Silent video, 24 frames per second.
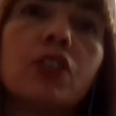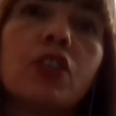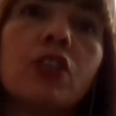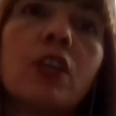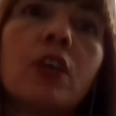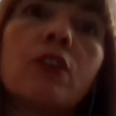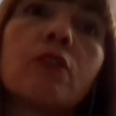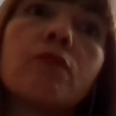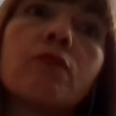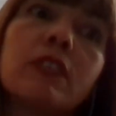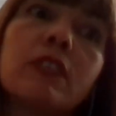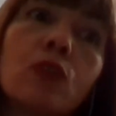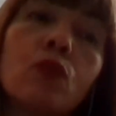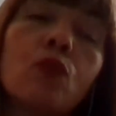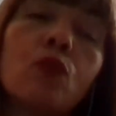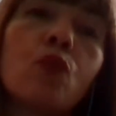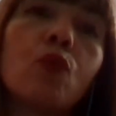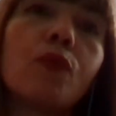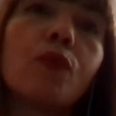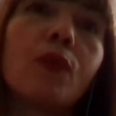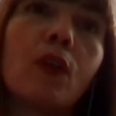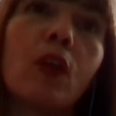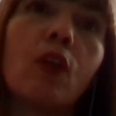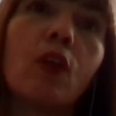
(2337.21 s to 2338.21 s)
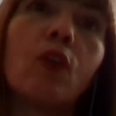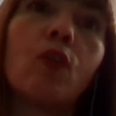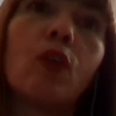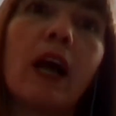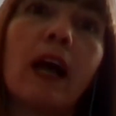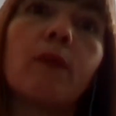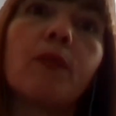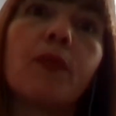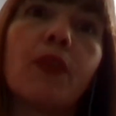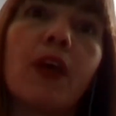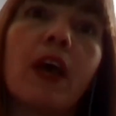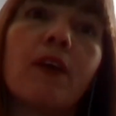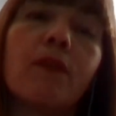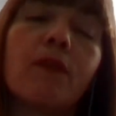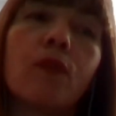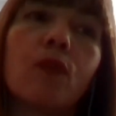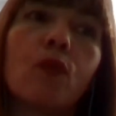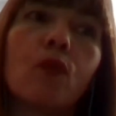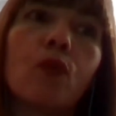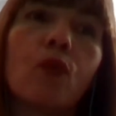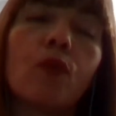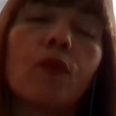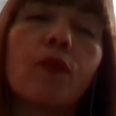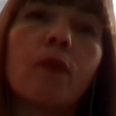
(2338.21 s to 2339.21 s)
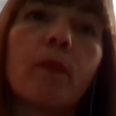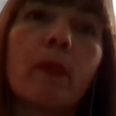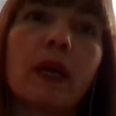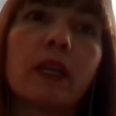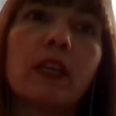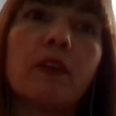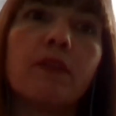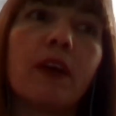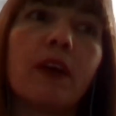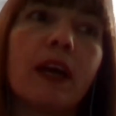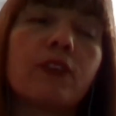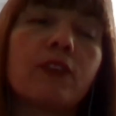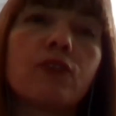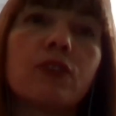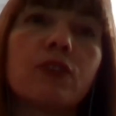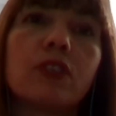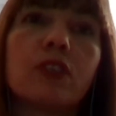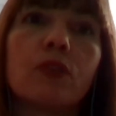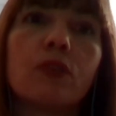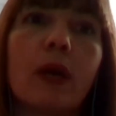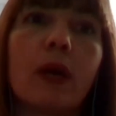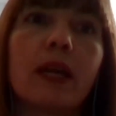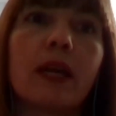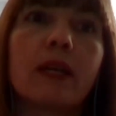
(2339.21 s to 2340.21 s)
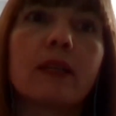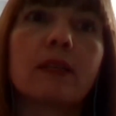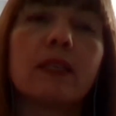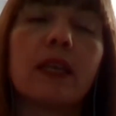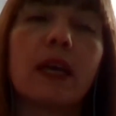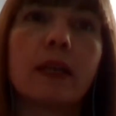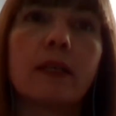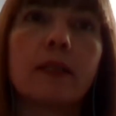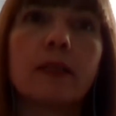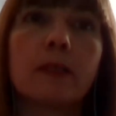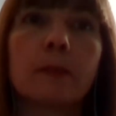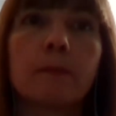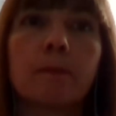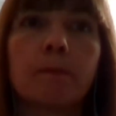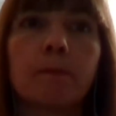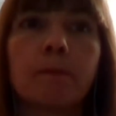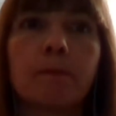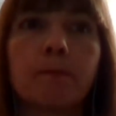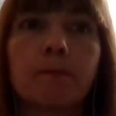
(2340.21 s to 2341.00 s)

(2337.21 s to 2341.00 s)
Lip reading: you know, there is an awful lot out there for manufacturers to access.